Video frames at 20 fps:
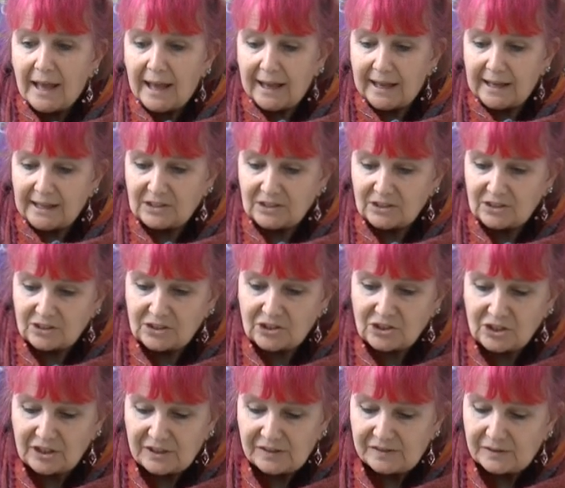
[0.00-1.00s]
and
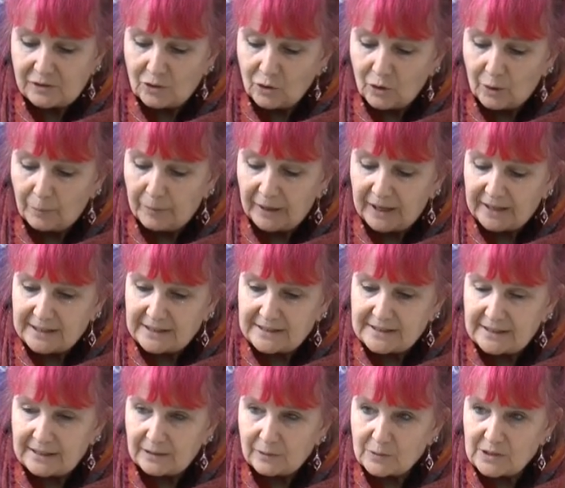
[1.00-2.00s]
she's got a
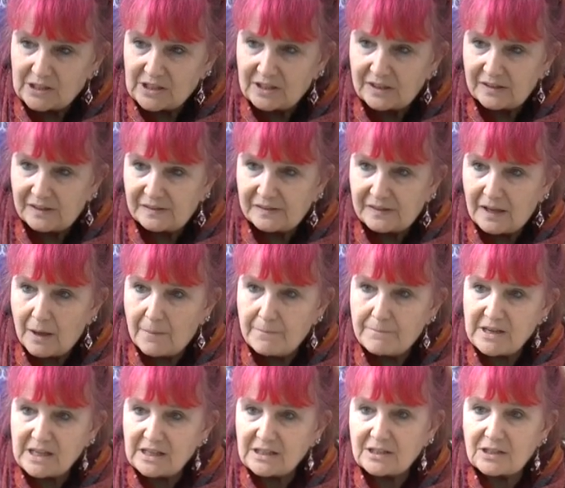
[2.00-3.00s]
painting which is
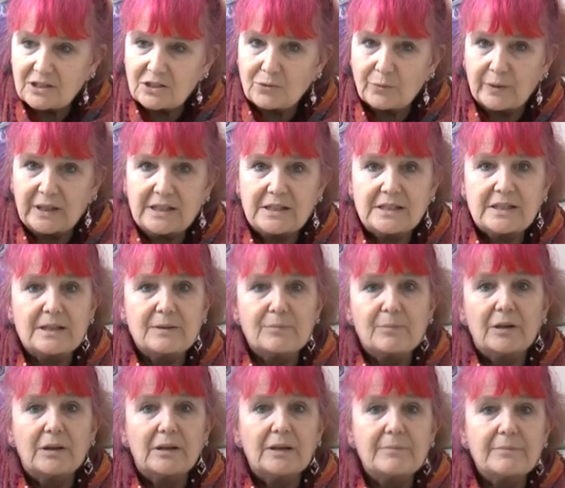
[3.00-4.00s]
1.20 m
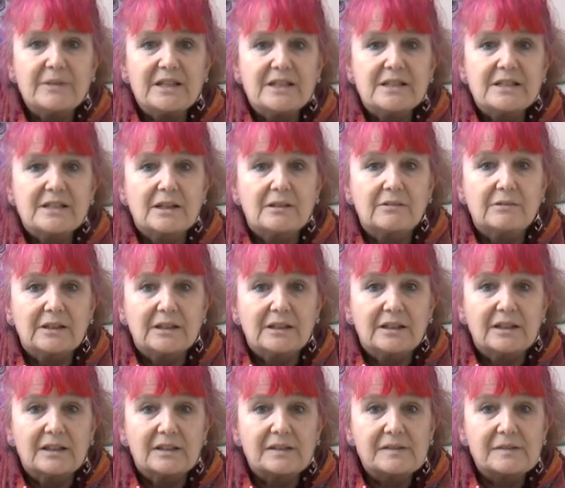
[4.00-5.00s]
by 1 m in
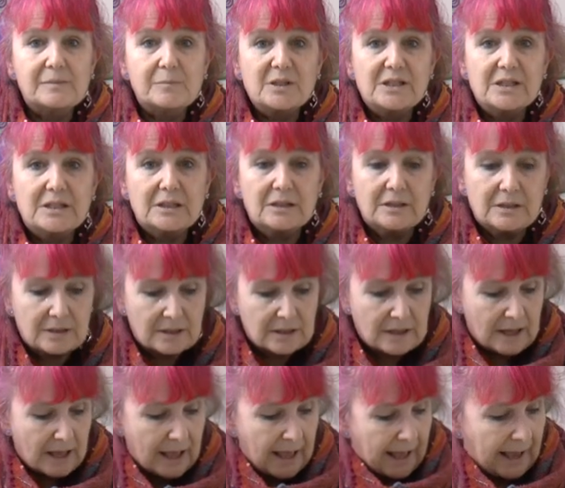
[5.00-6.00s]
the exhibition.
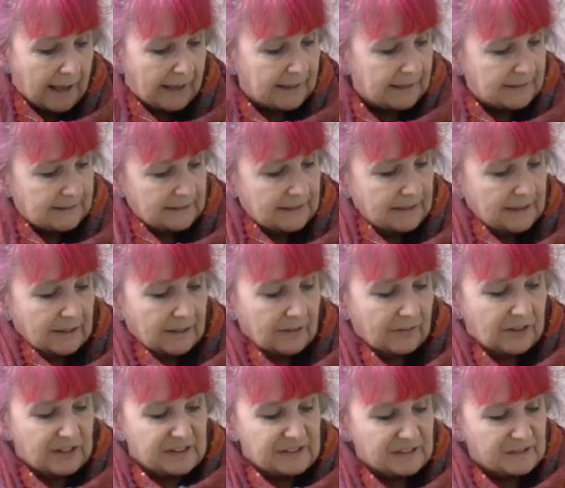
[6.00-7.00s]
And
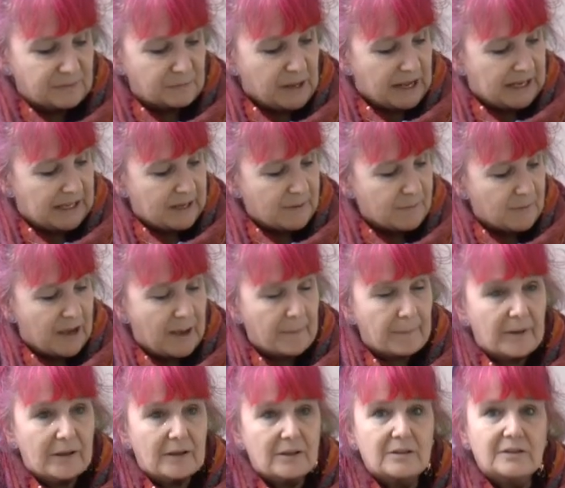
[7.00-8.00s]
this is Penny
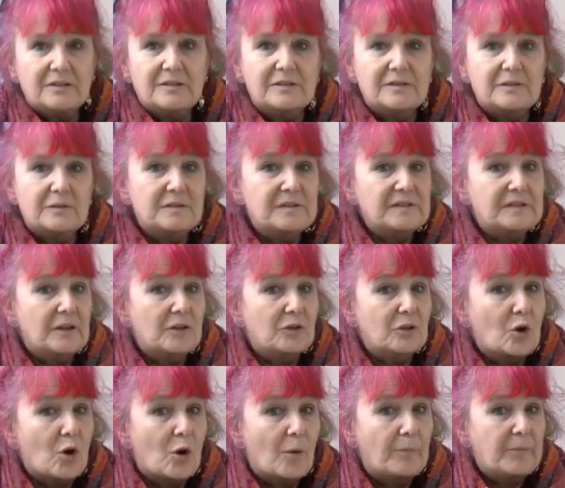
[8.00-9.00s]
Pepper, who's also
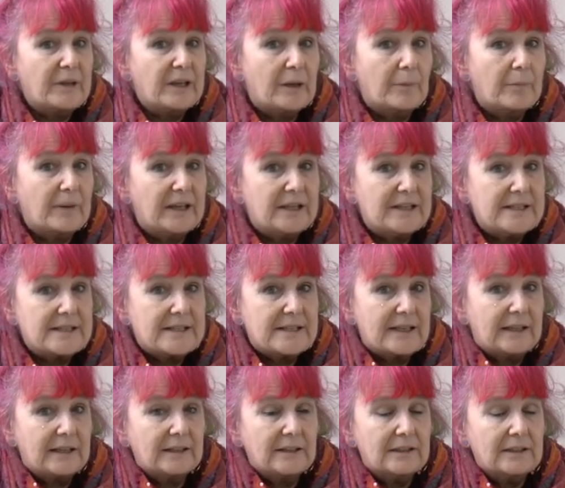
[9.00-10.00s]
got a bigger
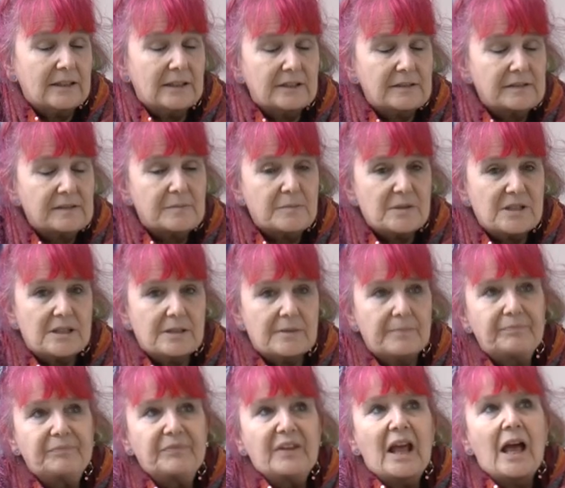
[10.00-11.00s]
painting in the exhibition.
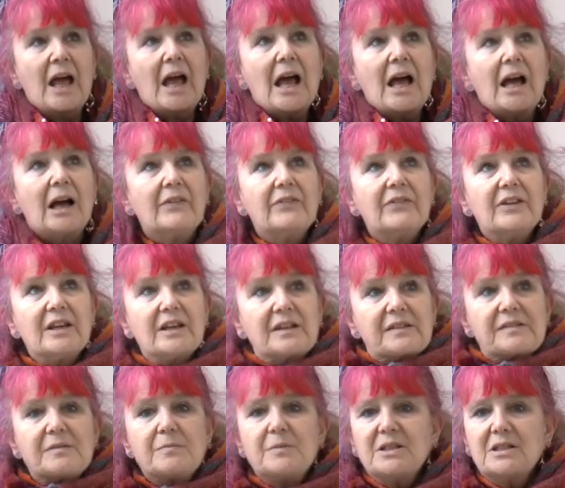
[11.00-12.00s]
And the
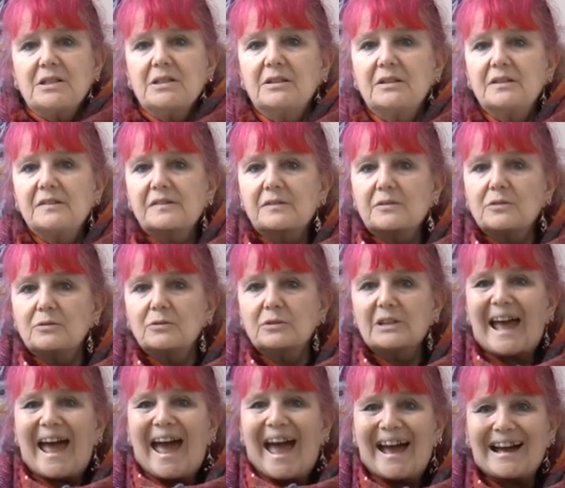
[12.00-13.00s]
exhibition is called
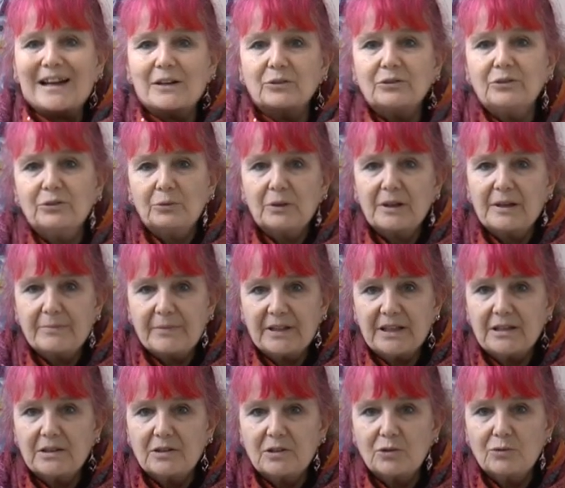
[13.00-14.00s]
How Do I
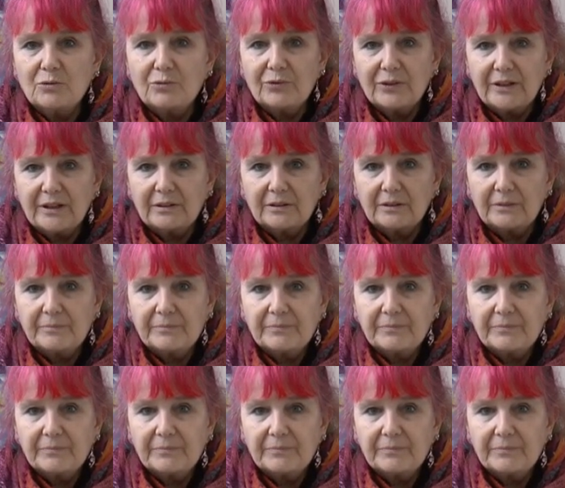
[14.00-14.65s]
Make You Feel?